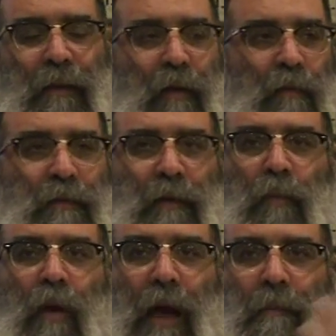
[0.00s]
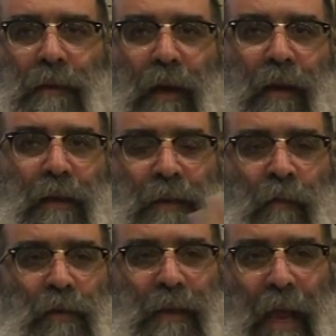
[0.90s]
They call themselves Muhammad Ali. His
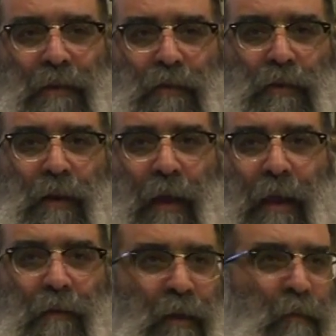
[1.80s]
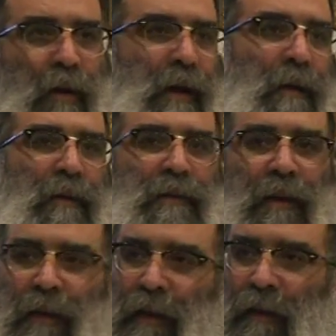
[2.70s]
name was Cassius Clay. It Muhammad
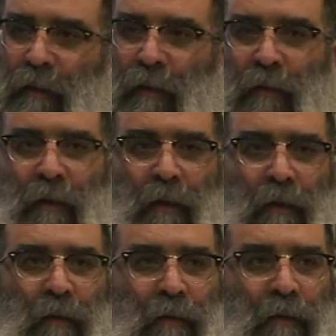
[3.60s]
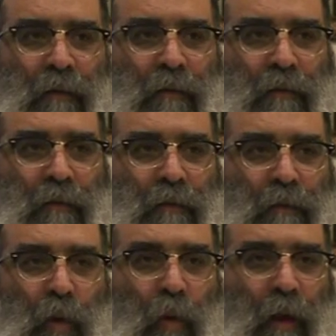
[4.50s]
Ali, you know.
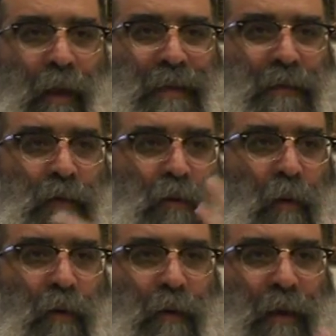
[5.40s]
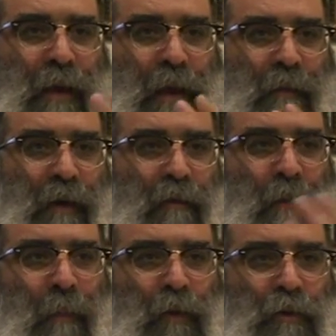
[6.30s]
Lew Alcindor, it became
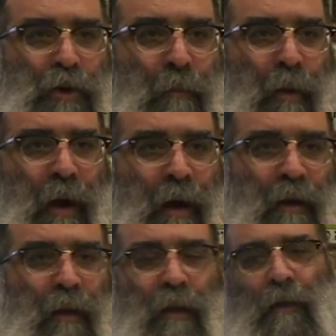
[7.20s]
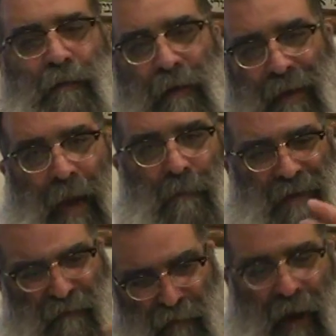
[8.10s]
Kareem Abdul Jabbar. The name
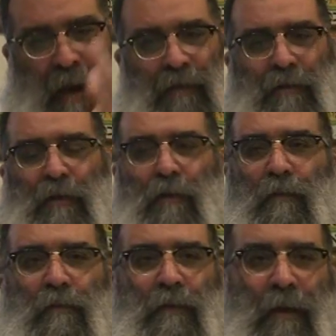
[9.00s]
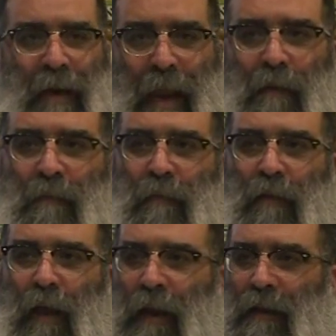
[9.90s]
defines you. The name,
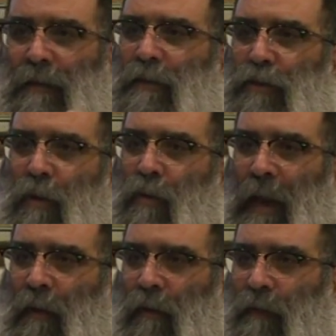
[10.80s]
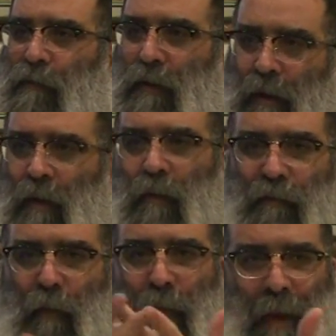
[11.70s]
and it's true not only for
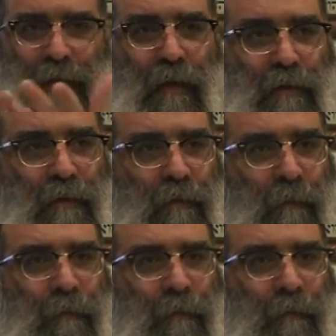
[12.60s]
you, for places.